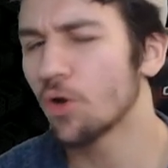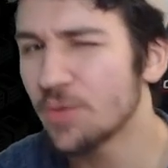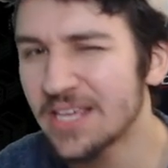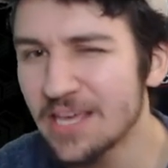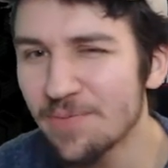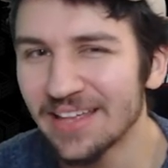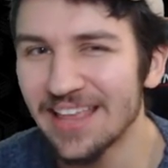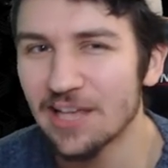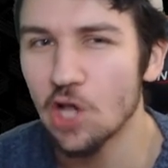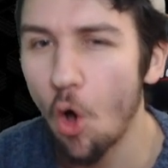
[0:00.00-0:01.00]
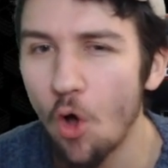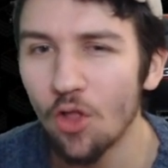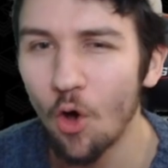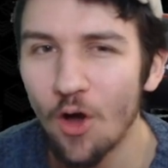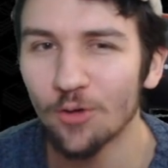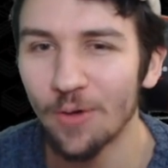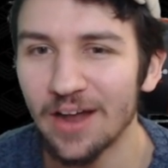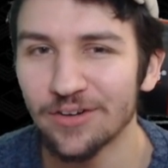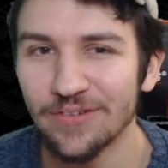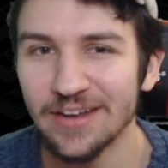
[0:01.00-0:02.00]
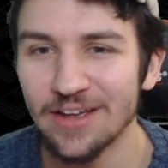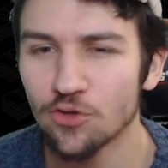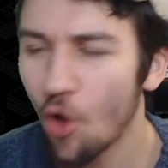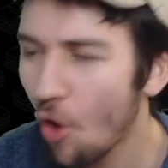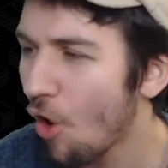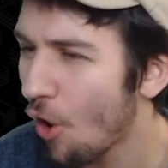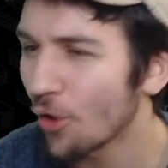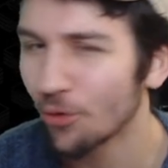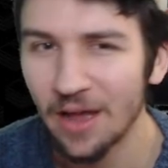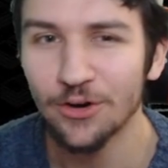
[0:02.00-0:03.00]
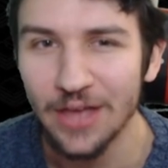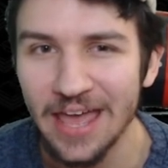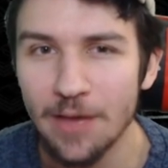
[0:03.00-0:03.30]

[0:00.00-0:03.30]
do we keep it like this? All hog rider videos. All hog rider games.